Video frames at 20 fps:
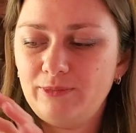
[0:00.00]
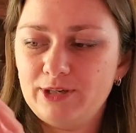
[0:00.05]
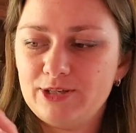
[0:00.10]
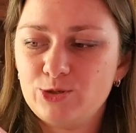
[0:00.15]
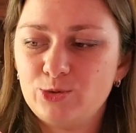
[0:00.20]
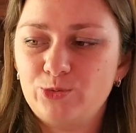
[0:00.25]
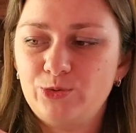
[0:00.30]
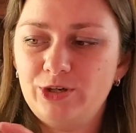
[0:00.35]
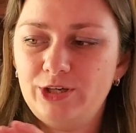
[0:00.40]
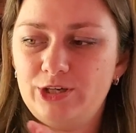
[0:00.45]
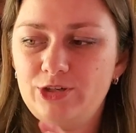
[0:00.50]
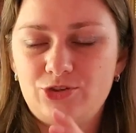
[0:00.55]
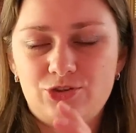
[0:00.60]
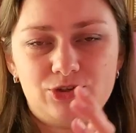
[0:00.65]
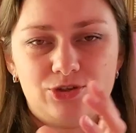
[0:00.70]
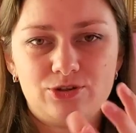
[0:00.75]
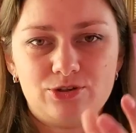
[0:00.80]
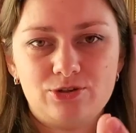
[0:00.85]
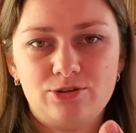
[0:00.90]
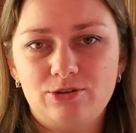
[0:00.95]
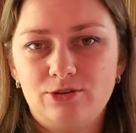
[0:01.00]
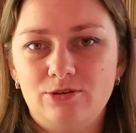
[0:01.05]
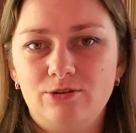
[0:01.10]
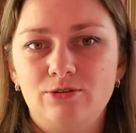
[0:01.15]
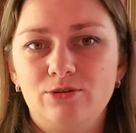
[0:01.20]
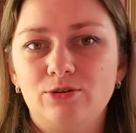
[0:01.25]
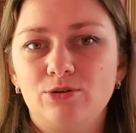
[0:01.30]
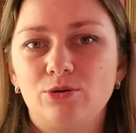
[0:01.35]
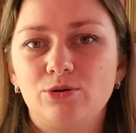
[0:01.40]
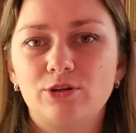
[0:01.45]
squares just
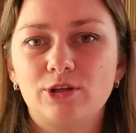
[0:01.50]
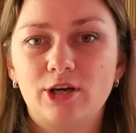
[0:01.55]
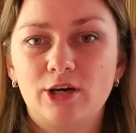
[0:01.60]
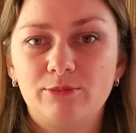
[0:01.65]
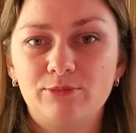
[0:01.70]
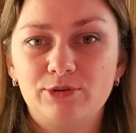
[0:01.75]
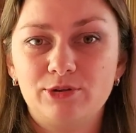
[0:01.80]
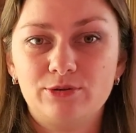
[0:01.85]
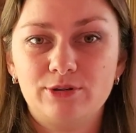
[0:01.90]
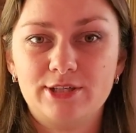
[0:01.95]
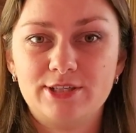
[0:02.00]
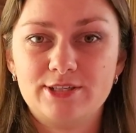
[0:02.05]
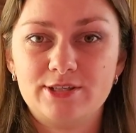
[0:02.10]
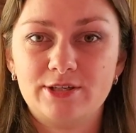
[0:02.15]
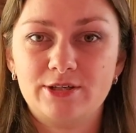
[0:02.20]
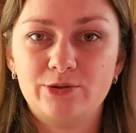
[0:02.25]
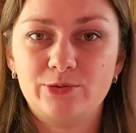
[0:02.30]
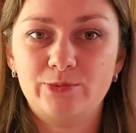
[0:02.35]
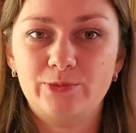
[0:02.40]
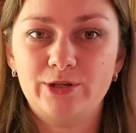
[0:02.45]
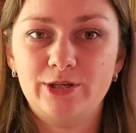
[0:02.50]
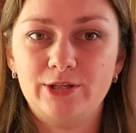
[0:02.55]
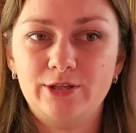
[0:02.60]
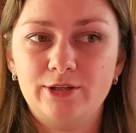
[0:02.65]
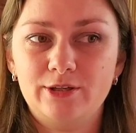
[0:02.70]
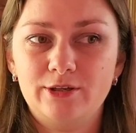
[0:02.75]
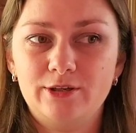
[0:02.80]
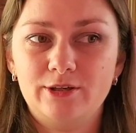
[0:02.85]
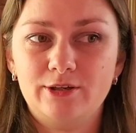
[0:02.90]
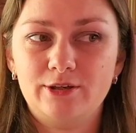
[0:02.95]
don't come together
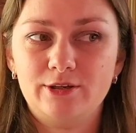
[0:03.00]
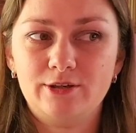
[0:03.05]
when